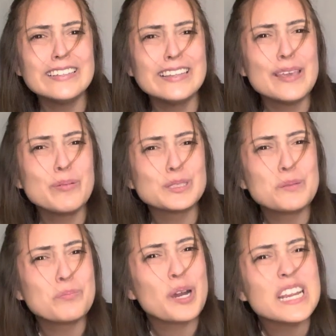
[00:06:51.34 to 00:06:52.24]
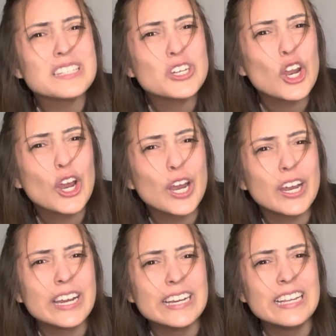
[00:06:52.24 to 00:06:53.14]
labeled a prisoner,
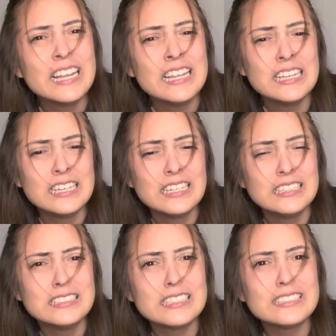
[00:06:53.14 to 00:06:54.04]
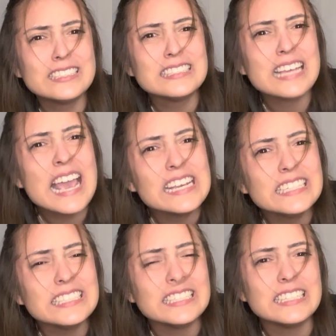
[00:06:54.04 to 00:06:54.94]
a
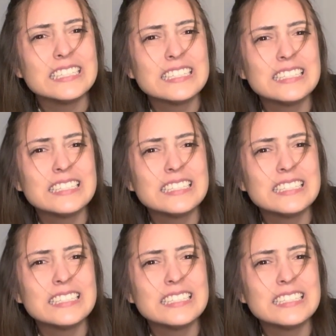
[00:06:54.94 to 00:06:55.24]
detainee.